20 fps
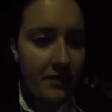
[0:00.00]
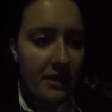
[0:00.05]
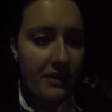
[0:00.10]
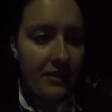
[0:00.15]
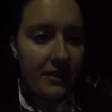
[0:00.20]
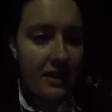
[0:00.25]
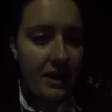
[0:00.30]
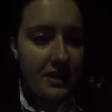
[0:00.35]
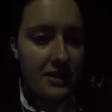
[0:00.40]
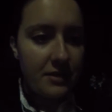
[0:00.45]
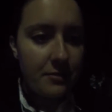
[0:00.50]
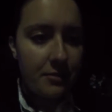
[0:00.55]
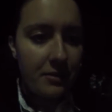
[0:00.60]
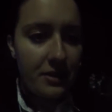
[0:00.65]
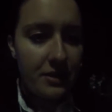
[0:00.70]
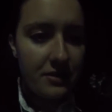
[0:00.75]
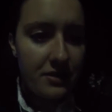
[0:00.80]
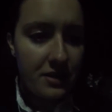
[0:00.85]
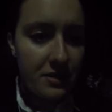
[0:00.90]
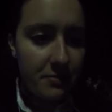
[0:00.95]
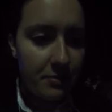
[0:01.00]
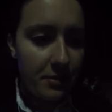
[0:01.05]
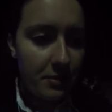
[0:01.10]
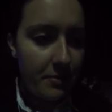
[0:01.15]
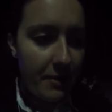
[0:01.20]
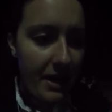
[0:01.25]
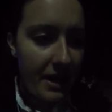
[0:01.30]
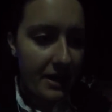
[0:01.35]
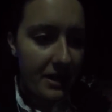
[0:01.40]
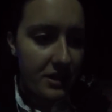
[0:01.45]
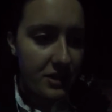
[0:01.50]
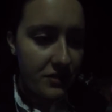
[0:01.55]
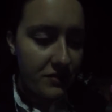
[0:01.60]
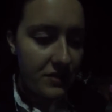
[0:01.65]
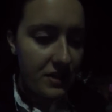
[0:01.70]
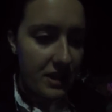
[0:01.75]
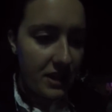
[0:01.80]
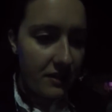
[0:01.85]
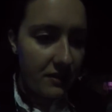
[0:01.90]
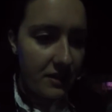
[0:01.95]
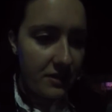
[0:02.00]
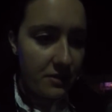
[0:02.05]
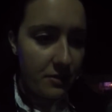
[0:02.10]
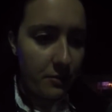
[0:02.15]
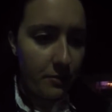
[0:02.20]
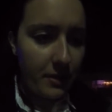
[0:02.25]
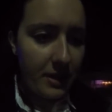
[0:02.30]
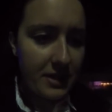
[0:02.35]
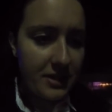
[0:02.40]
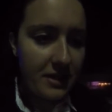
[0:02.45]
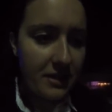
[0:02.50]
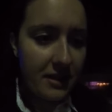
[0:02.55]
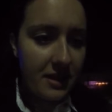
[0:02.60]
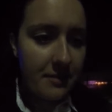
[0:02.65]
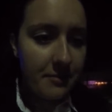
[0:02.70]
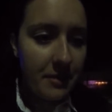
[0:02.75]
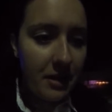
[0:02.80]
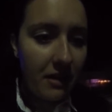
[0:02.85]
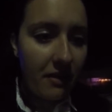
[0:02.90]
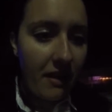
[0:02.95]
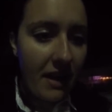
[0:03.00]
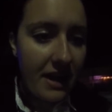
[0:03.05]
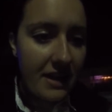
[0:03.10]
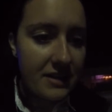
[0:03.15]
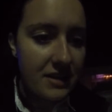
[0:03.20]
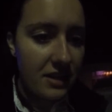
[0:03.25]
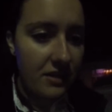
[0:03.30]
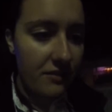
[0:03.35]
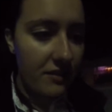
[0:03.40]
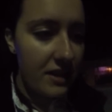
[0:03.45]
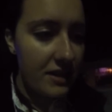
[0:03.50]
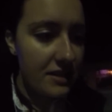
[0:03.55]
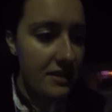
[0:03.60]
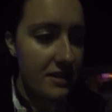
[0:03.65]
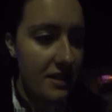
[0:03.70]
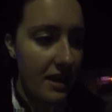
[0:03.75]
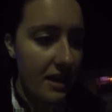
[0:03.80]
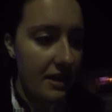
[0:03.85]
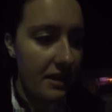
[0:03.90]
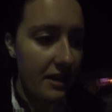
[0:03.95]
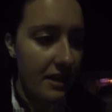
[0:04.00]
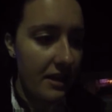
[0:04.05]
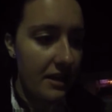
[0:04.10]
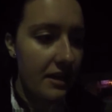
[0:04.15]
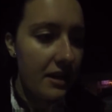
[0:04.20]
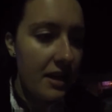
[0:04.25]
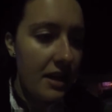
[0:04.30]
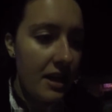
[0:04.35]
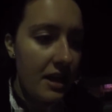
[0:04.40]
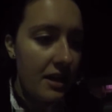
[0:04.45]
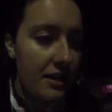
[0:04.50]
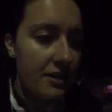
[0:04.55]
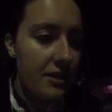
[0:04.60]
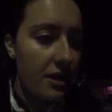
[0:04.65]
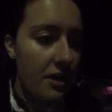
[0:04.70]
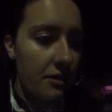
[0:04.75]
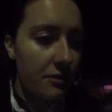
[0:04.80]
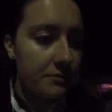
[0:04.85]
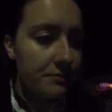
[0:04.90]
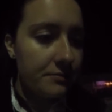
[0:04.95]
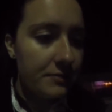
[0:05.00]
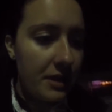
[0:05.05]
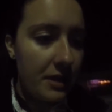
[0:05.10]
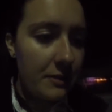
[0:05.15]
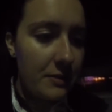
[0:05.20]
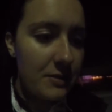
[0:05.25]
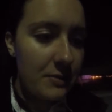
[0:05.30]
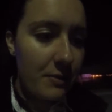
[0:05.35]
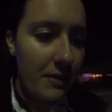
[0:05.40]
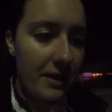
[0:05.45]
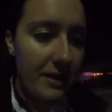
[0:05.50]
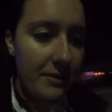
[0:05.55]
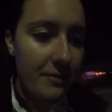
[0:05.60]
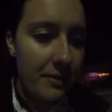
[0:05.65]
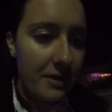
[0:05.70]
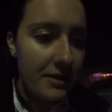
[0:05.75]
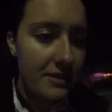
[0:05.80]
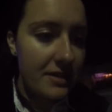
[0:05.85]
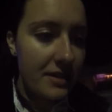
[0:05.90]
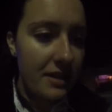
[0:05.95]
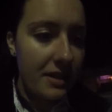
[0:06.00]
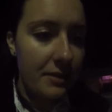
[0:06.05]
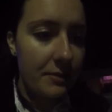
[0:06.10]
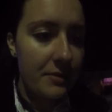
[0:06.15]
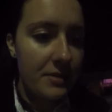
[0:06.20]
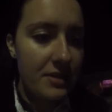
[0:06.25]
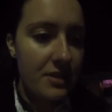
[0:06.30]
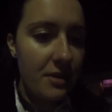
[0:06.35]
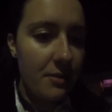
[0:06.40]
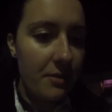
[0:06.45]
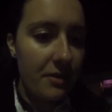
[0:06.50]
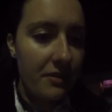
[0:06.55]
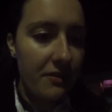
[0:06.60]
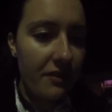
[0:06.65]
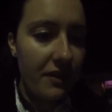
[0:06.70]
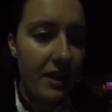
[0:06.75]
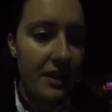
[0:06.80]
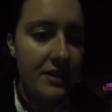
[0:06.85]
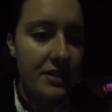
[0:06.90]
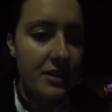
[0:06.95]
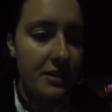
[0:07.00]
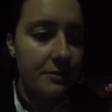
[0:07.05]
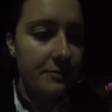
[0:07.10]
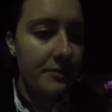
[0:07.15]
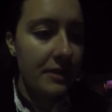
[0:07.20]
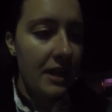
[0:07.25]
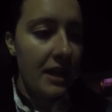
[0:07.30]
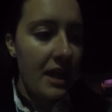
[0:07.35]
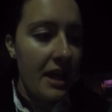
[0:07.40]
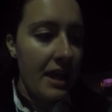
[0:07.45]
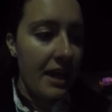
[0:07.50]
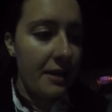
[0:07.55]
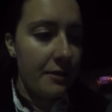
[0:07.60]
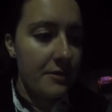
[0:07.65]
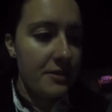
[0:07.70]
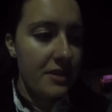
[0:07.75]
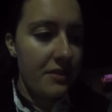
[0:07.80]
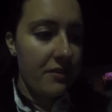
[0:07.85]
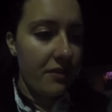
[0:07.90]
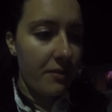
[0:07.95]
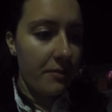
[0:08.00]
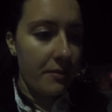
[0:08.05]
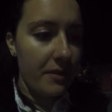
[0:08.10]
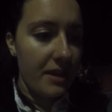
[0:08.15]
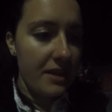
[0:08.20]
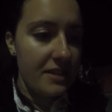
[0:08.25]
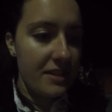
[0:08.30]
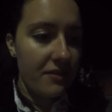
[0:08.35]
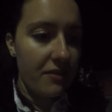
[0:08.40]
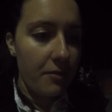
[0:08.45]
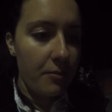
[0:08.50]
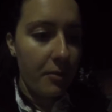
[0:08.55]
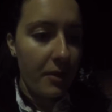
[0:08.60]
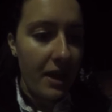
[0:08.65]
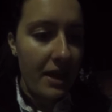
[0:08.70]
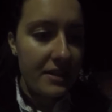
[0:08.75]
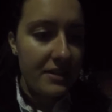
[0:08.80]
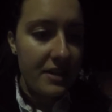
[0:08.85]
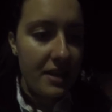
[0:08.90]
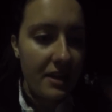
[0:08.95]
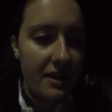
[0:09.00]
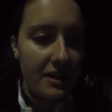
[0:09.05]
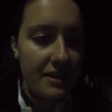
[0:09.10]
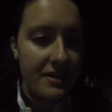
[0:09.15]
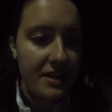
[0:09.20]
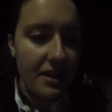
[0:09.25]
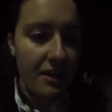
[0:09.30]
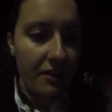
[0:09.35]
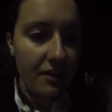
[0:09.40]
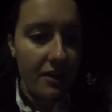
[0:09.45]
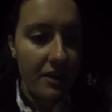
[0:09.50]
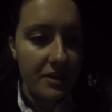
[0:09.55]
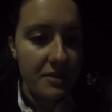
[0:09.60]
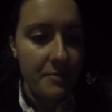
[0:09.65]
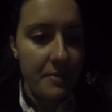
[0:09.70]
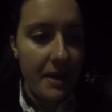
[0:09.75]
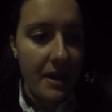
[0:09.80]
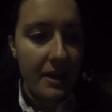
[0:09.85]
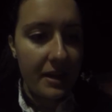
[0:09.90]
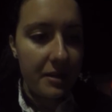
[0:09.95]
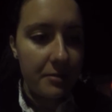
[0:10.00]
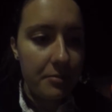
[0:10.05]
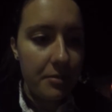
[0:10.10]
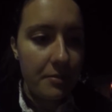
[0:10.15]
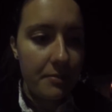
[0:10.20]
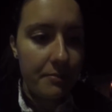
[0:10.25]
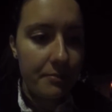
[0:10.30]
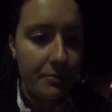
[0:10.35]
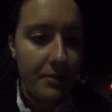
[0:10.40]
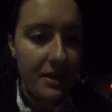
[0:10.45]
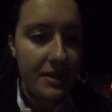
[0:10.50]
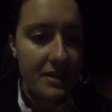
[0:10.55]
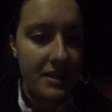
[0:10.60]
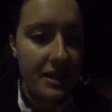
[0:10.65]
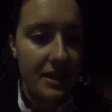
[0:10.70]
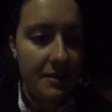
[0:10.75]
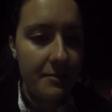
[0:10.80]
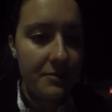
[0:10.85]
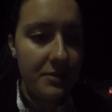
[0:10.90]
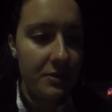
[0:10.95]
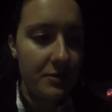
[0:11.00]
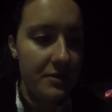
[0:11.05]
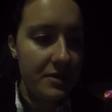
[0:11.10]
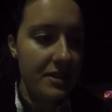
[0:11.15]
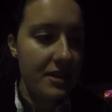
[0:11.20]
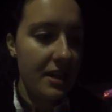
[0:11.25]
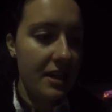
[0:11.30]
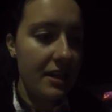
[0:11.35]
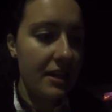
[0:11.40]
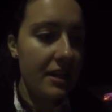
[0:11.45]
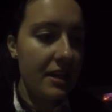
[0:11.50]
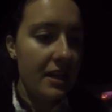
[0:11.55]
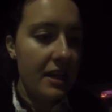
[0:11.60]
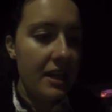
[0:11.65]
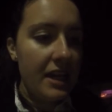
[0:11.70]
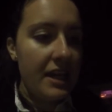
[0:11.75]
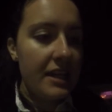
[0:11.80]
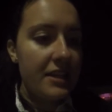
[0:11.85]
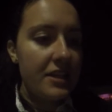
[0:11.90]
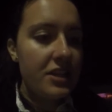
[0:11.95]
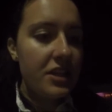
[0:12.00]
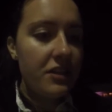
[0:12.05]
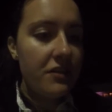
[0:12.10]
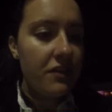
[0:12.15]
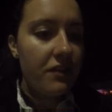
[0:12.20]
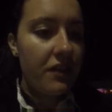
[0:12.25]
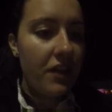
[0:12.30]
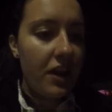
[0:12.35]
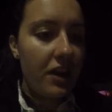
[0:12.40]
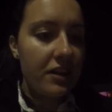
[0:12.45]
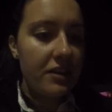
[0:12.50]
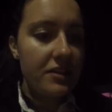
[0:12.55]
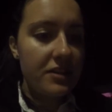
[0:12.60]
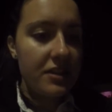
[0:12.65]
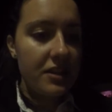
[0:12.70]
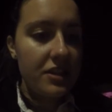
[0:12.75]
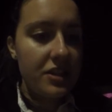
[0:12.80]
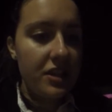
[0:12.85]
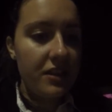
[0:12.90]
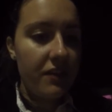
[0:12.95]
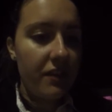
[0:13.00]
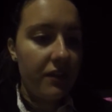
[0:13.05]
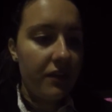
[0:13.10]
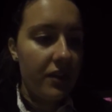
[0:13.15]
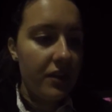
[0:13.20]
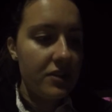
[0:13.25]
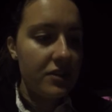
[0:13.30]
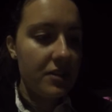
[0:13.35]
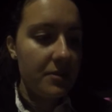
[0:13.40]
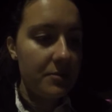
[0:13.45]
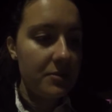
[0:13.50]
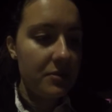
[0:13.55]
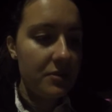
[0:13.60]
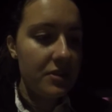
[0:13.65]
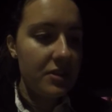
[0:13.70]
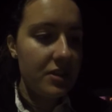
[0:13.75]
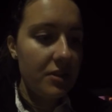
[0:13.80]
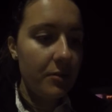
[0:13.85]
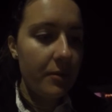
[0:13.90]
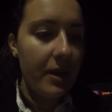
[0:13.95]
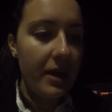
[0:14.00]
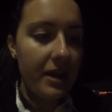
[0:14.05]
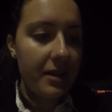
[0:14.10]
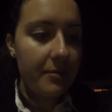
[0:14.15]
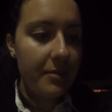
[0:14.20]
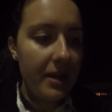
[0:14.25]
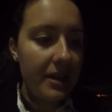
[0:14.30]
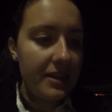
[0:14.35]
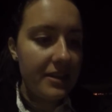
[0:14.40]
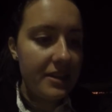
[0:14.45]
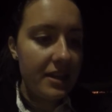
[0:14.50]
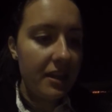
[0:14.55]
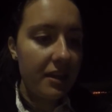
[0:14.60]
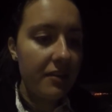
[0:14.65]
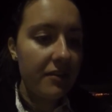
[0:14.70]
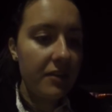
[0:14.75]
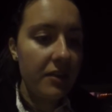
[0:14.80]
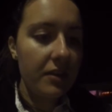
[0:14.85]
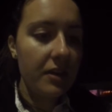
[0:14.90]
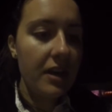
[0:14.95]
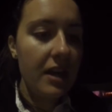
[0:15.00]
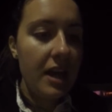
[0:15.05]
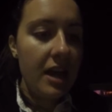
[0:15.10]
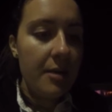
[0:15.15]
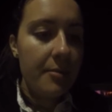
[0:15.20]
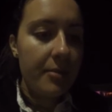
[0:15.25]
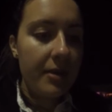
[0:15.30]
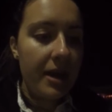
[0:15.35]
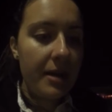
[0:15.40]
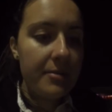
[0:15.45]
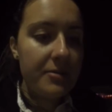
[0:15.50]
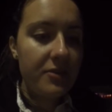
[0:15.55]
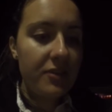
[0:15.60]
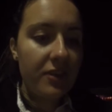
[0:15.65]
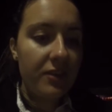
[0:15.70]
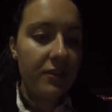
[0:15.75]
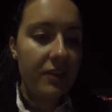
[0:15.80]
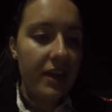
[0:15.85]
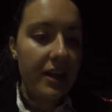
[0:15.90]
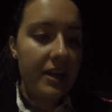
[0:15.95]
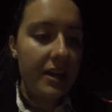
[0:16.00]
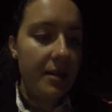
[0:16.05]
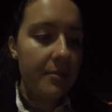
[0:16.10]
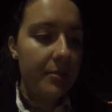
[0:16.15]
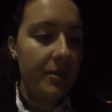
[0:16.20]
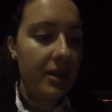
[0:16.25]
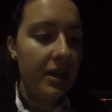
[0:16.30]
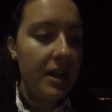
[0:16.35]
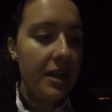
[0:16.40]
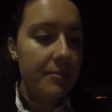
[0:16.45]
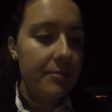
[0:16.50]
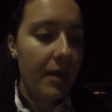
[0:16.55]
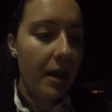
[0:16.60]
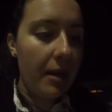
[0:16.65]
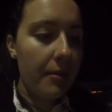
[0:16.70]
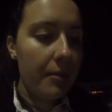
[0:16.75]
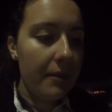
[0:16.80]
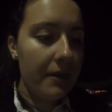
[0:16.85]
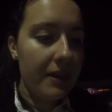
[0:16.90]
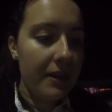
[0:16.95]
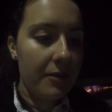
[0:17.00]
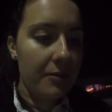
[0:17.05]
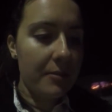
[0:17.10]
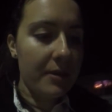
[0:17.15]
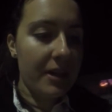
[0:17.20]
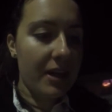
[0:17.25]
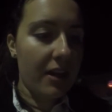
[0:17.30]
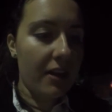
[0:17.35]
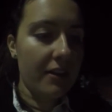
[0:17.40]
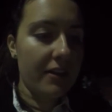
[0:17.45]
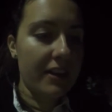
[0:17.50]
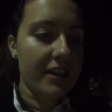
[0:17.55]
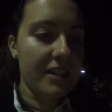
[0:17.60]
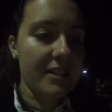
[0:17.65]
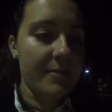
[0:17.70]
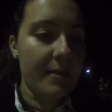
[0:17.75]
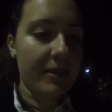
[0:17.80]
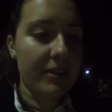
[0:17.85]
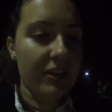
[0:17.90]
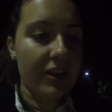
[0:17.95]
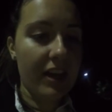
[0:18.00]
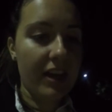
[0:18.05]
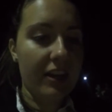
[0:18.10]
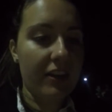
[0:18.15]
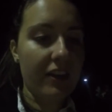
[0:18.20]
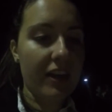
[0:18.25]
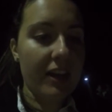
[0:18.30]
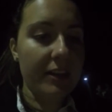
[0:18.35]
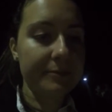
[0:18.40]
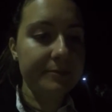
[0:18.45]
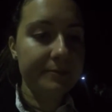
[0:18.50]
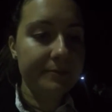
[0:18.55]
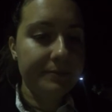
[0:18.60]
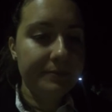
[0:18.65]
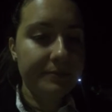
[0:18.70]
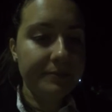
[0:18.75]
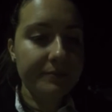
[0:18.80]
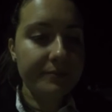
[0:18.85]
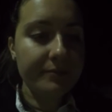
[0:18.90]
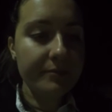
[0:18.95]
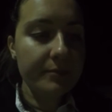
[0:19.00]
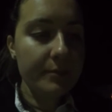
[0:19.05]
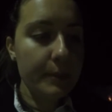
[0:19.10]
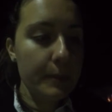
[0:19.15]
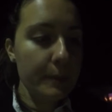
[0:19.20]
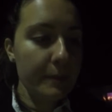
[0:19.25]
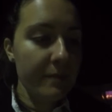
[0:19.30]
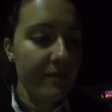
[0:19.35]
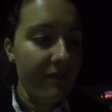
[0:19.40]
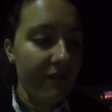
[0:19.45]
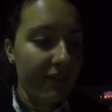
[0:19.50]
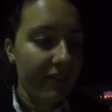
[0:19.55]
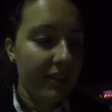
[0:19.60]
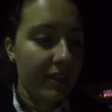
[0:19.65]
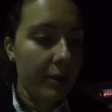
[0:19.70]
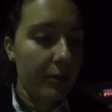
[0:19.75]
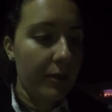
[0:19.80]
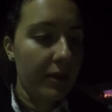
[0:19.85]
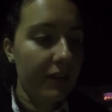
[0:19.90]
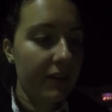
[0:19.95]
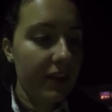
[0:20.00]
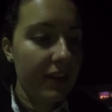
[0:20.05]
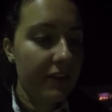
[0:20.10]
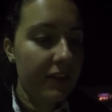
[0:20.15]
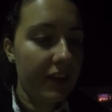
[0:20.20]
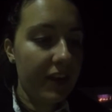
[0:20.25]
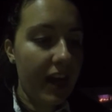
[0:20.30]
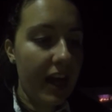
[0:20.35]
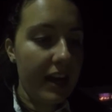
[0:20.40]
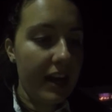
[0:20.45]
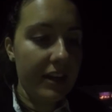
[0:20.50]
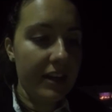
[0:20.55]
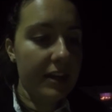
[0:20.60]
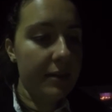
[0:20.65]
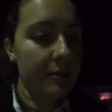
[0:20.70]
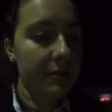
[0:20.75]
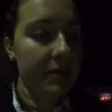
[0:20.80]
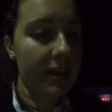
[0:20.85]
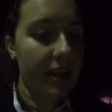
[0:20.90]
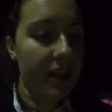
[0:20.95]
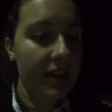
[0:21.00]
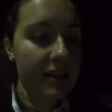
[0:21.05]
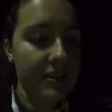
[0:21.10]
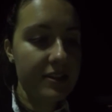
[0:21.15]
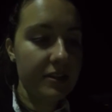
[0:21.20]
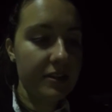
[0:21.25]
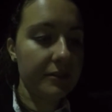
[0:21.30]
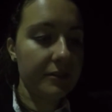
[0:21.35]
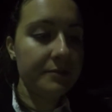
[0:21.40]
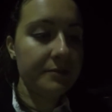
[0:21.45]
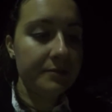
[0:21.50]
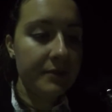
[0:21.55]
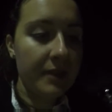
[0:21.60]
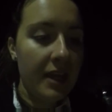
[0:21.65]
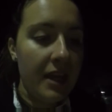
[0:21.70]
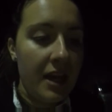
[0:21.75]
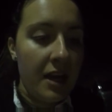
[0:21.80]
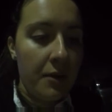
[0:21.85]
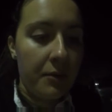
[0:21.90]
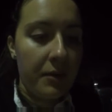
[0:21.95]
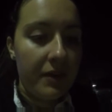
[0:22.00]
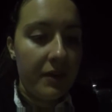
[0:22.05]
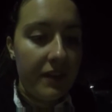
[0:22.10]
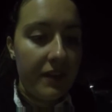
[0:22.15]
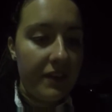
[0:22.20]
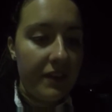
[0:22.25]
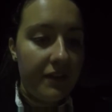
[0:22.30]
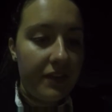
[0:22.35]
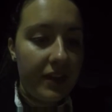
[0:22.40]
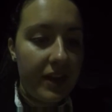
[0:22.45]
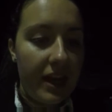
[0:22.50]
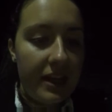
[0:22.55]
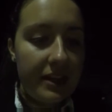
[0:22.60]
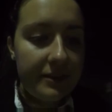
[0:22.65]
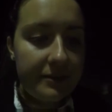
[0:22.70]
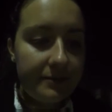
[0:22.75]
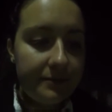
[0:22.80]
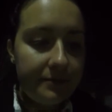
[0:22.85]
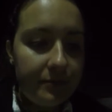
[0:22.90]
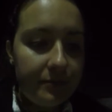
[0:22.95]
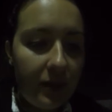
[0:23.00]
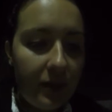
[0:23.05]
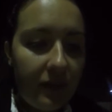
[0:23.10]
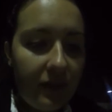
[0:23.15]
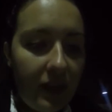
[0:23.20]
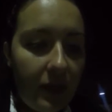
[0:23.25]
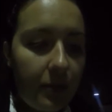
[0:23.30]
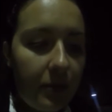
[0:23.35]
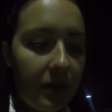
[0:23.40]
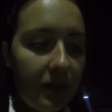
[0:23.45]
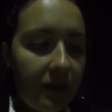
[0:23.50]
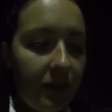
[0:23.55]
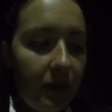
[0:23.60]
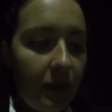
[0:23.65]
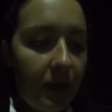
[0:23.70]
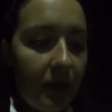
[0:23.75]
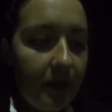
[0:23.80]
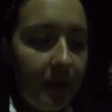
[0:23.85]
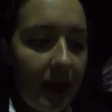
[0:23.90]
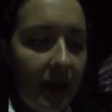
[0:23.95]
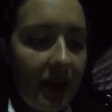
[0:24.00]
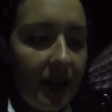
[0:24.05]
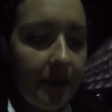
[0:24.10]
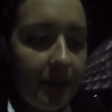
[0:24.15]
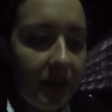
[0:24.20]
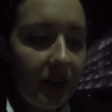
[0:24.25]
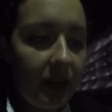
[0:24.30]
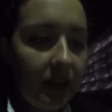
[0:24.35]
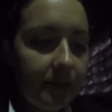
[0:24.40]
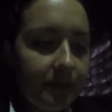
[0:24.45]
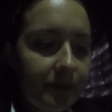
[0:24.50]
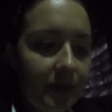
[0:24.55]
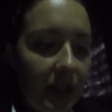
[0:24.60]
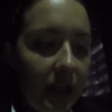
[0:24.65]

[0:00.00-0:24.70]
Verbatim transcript: The consul produced his blue package of cigarettes with wings on them. Alas, he raised his head again. No, he was where he was. There was nowhere to fly to, and it was if a, as if a black dog had settled on his back, pressing him to his seat. The chief of gardens and the chief of rostrums were still waiting by the telephone, perhaps for the right number. Probably they would be calling the inspector general. What if they had forgotten him, the consul? What if they'd forgot? What if they weren't phoning about him at all?